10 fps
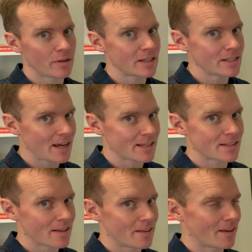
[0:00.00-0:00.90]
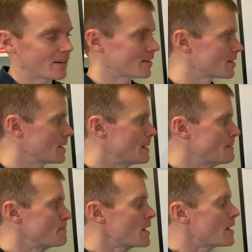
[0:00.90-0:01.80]
that tests the things.
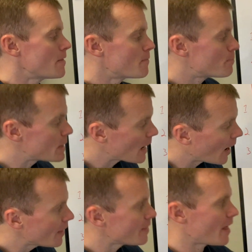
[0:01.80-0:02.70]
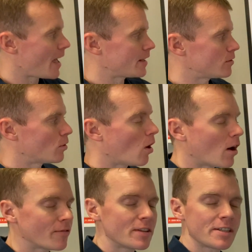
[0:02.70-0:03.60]
Beyond that, you'll
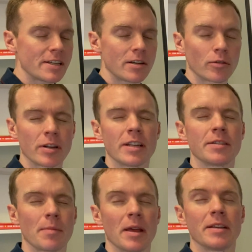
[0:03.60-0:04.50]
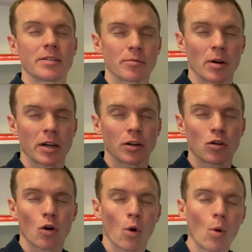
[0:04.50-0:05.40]
often see, or it is
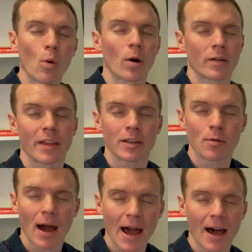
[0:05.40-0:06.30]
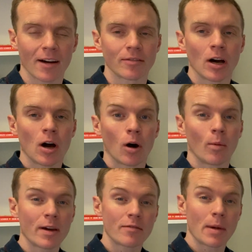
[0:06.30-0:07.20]
core that you have a
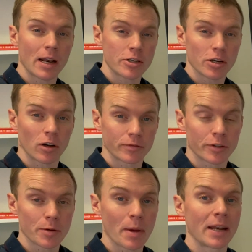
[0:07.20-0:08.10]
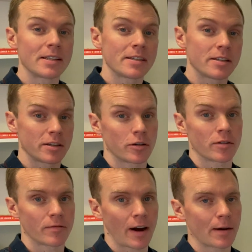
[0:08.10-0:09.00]
way of managing all of your dependencies in your
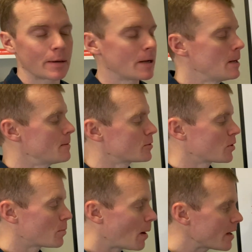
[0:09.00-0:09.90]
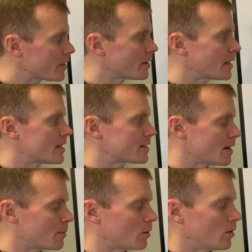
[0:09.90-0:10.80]
environment. So in the Python
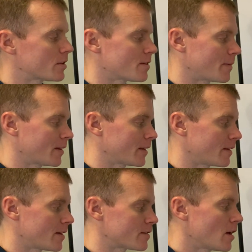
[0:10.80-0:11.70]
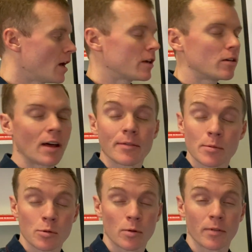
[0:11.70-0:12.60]
landscape, it'll look something like this. You'll have some
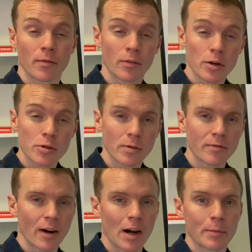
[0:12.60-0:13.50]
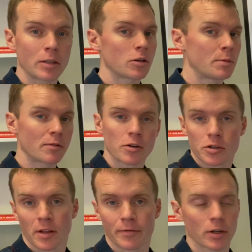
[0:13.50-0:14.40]
sort of a virtual environment, could be
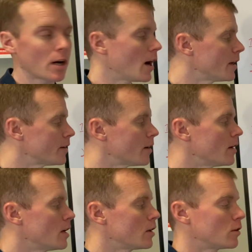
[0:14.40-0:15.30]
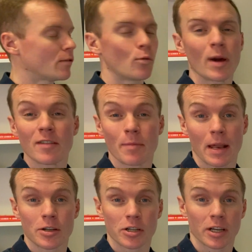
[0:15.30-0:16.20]
virtual env conda. You'll have a way of
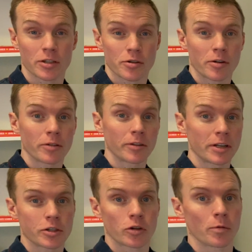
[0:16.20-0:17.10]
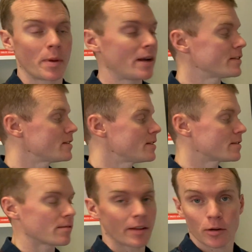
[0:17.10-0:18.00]
managing external and internal
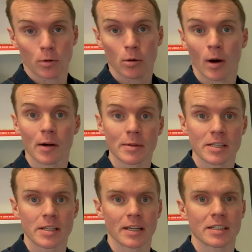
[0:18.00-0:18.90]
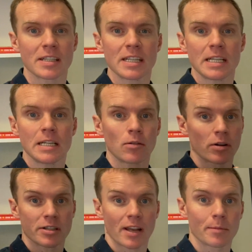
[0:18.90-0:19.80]
dependencies, like a requirements txt or a
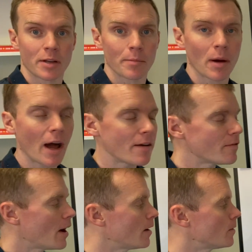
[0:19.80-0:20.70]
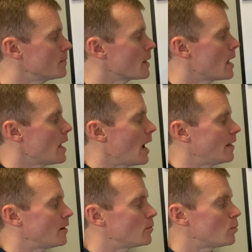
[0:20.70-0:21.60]
setup.py file. And
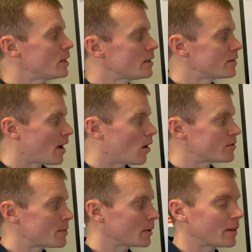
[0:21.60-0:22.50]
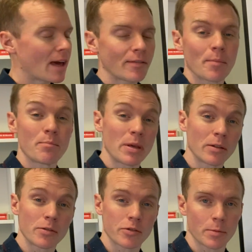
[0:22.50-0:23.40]
then we typically have a
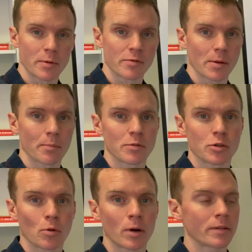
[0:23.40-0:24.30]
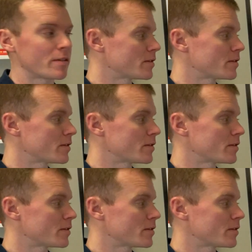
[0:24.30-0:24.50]
build script of some sort.